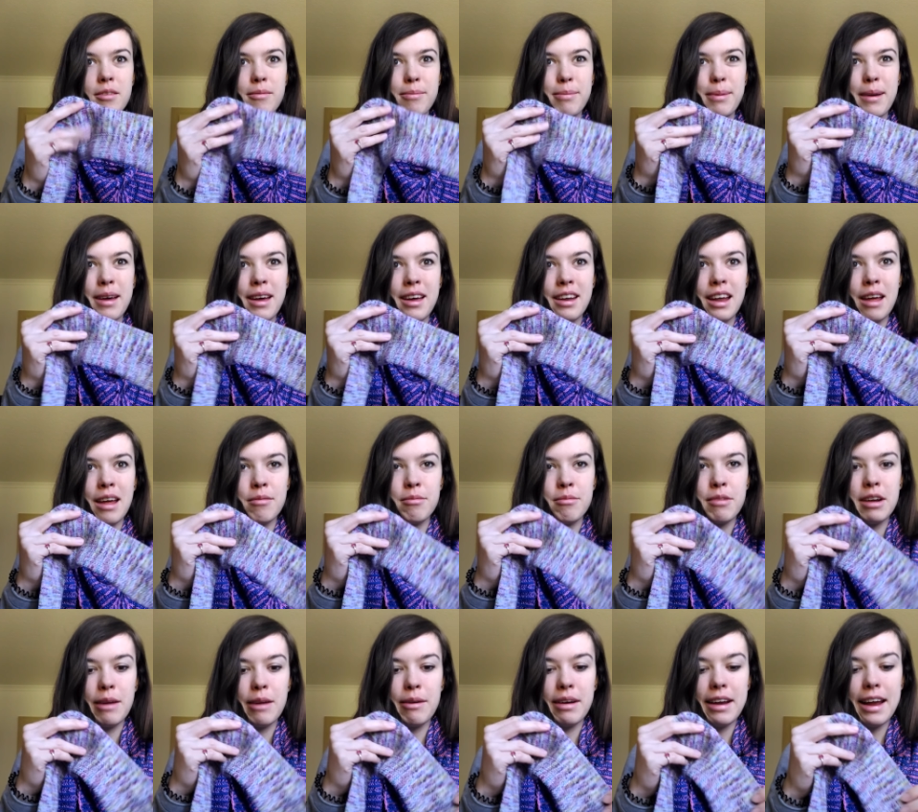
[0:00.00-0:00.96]
But I'm
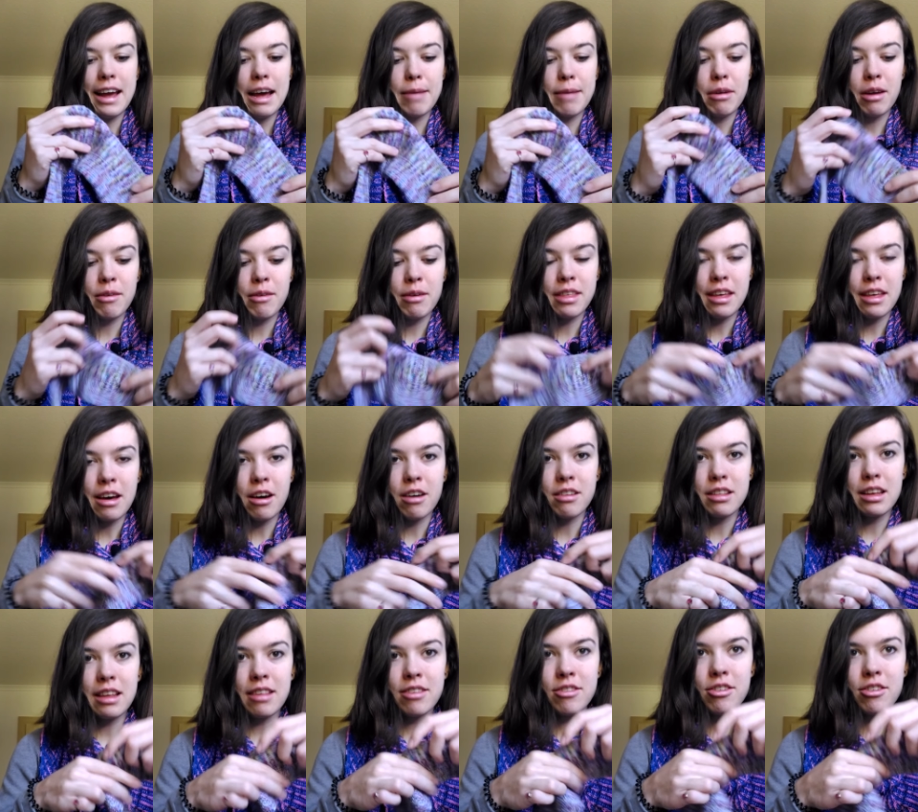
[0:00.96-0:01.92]
really, really happy with how
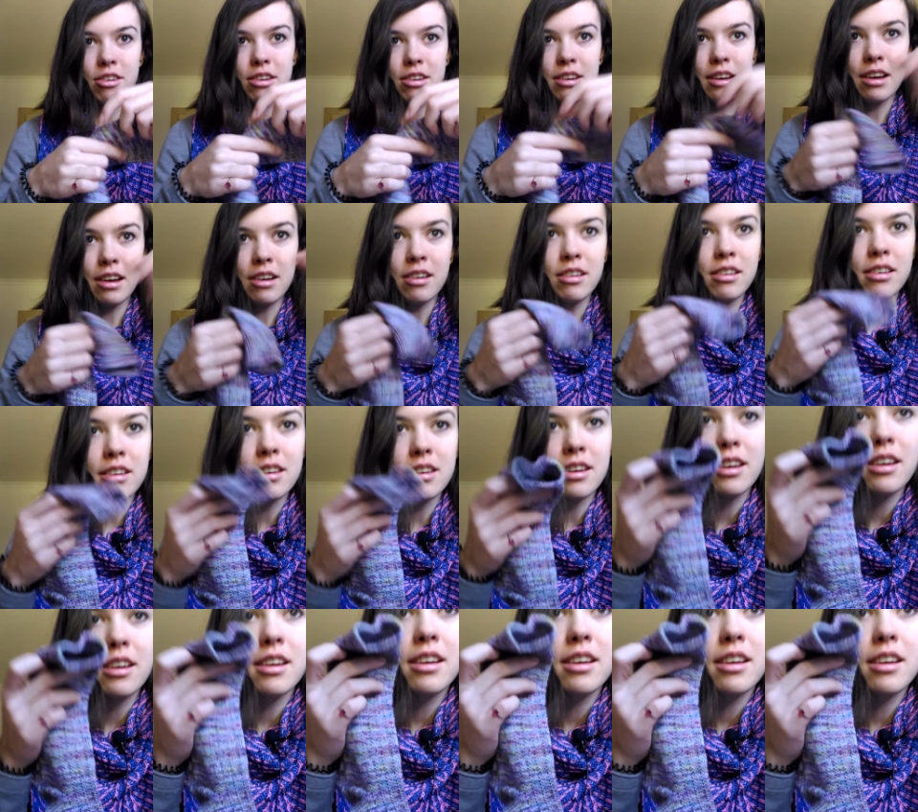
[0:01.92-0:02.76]
these turned out.